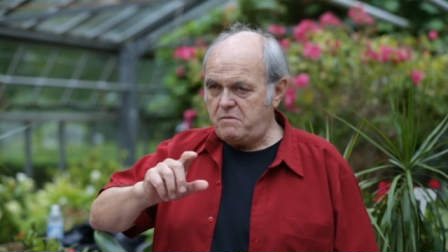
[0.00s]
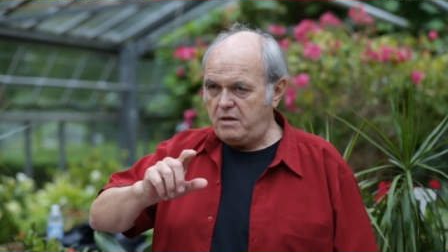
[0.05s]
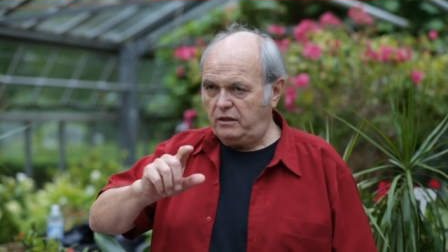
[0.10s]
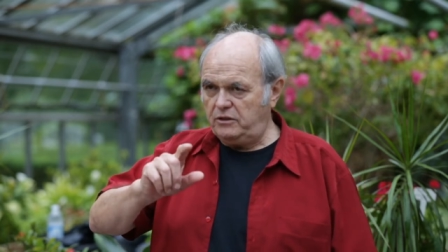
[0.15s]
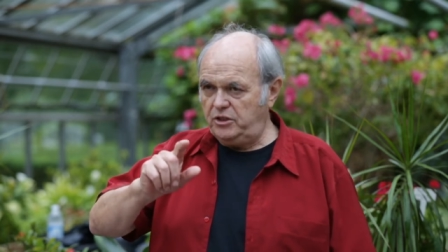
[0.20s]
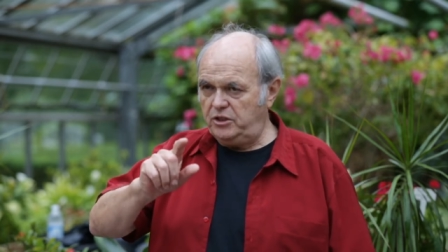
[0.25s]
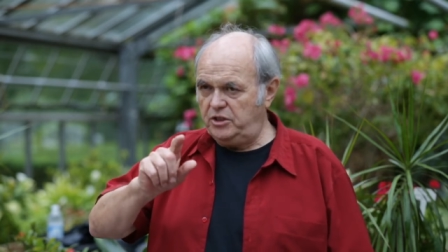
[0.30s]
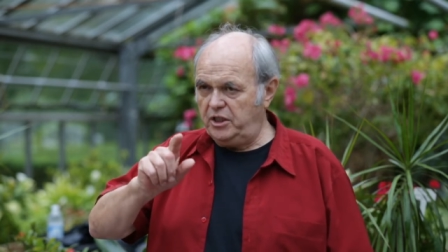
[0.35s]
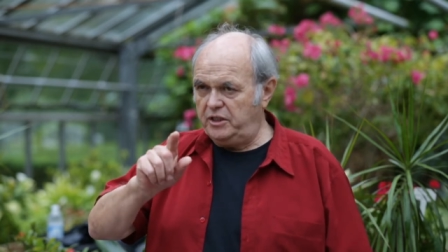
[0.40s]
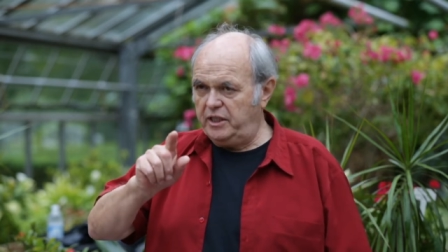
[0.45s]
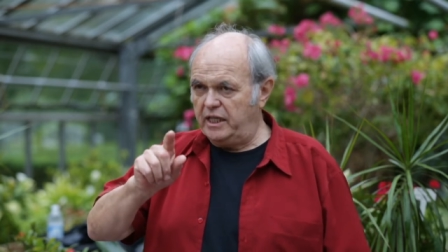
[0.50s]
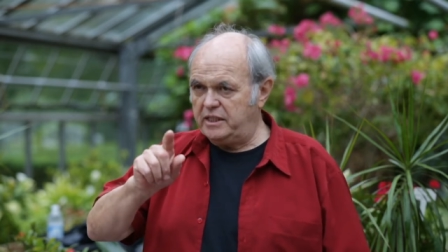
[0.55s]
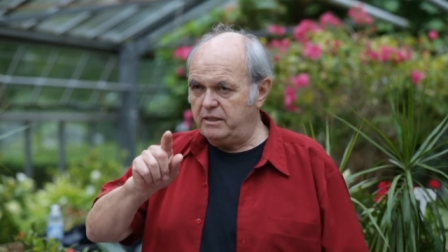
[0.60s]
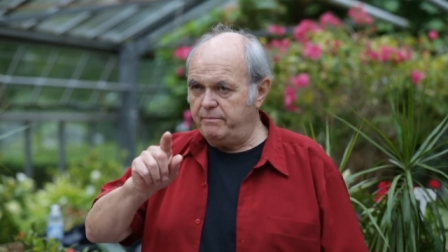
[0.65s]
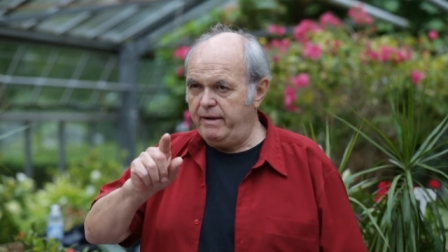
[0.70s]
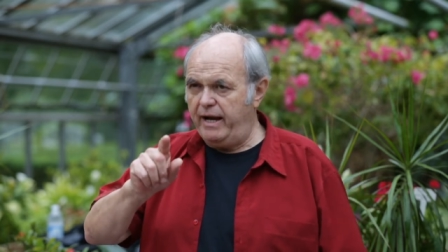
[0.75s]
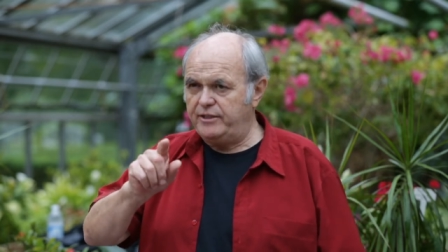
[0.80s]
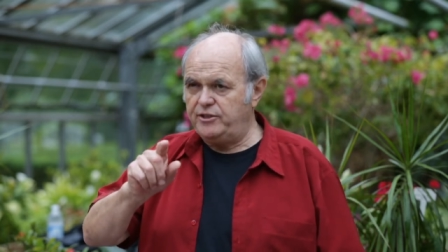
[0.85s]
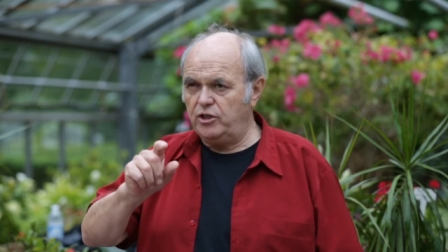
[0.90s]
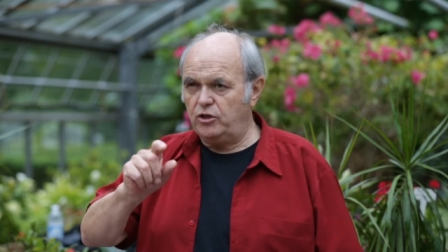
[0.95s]
She said, That's a
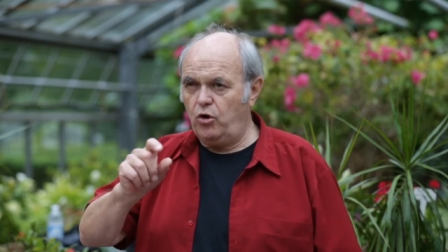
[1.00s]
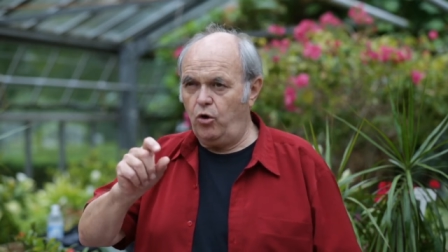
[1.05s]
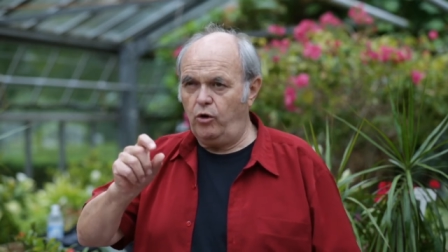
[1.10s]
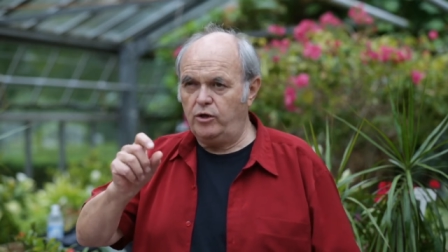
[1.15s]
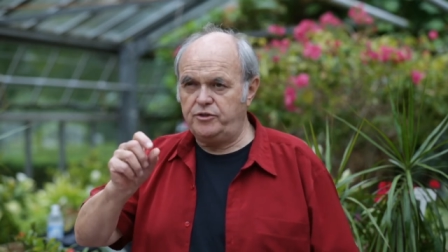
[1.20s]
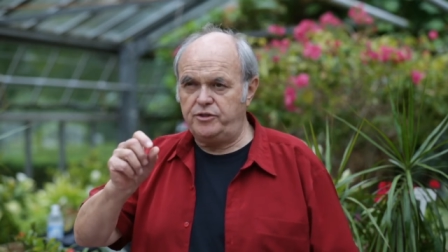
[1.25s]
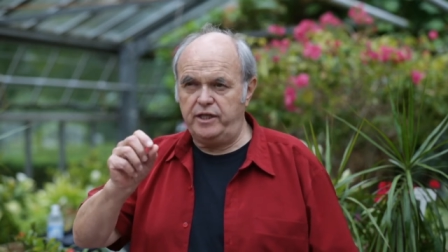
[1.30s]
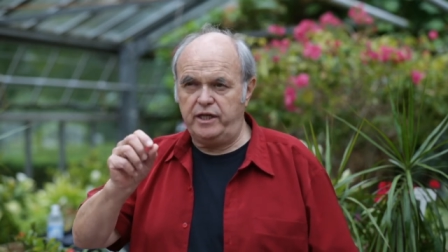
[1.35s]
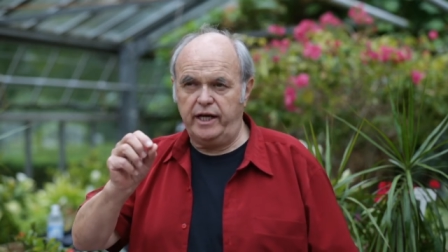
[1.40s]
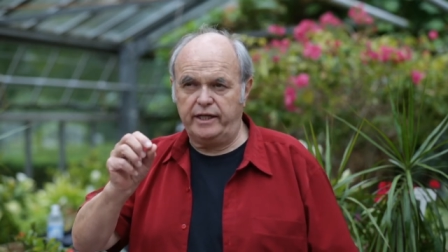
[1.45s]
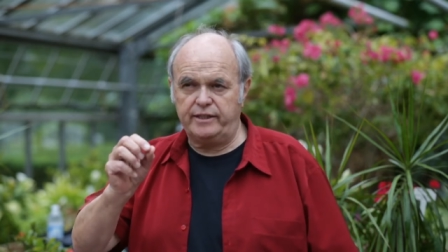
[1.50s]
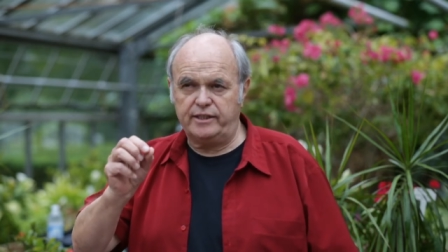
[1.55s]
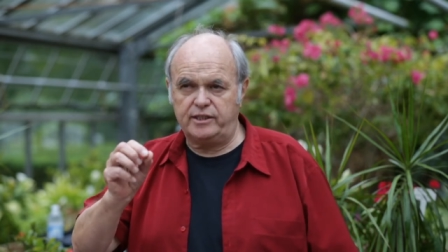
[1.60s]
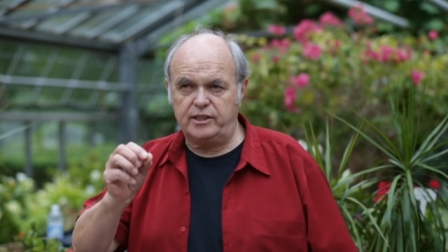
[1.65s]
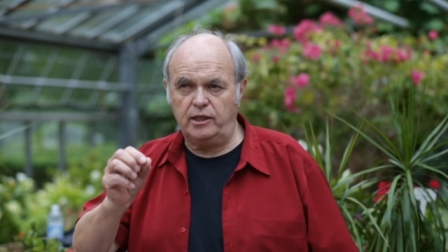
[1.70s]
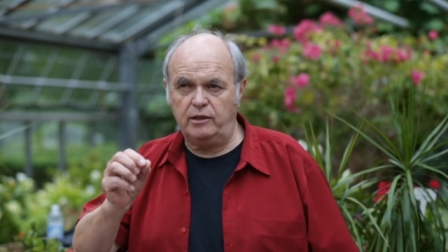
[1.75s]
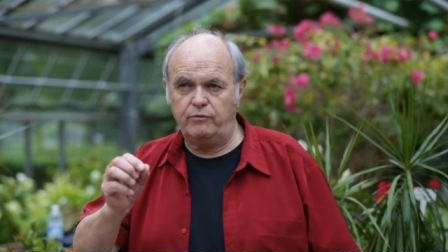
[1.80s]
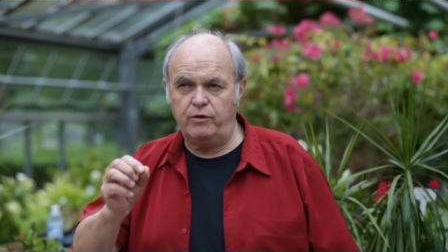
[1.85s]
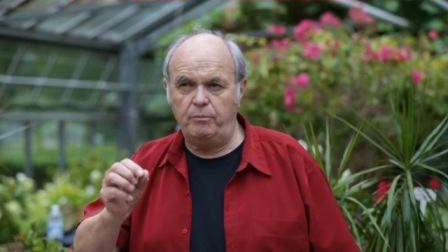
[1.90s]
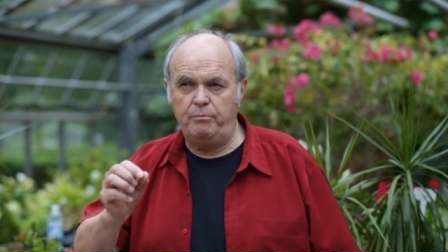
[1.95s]
magic horse. We got a
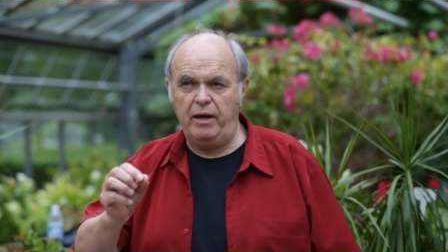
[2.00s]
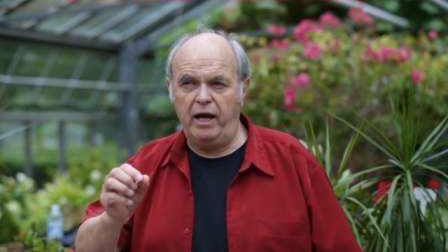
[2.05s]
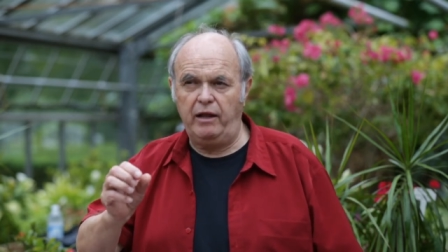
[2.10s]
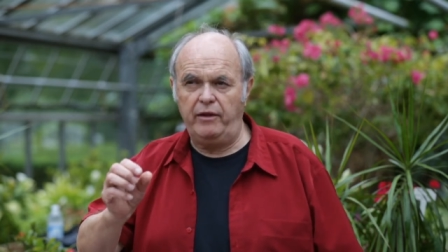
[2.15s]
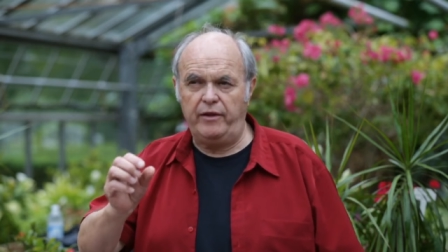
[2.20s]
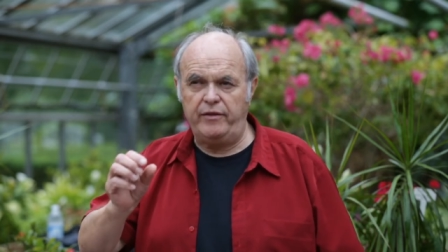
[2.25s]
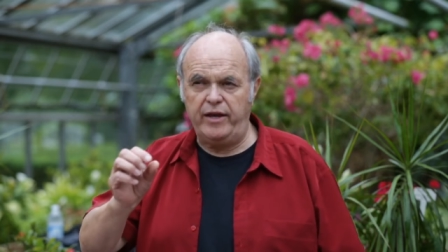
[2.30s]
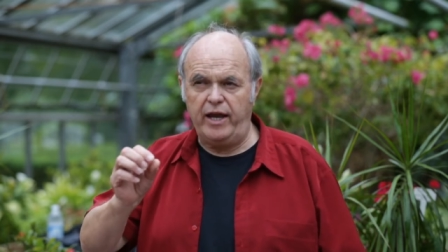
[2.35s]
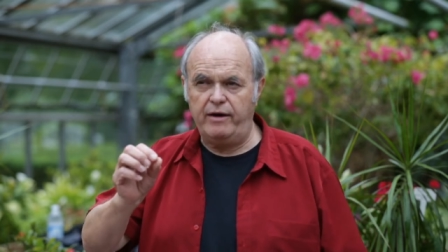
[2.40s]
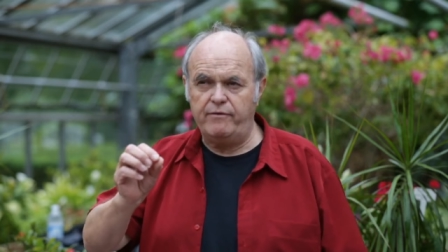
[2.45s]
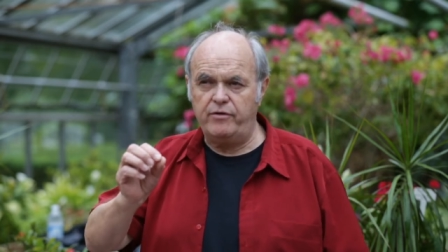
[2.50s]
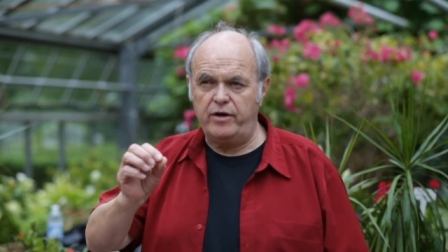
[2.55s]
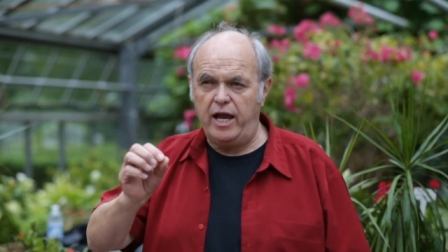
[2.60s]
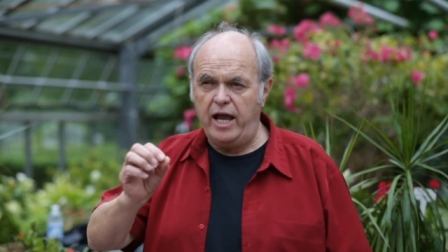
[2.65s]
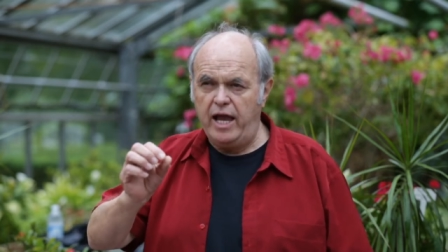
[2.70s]
silver bell on the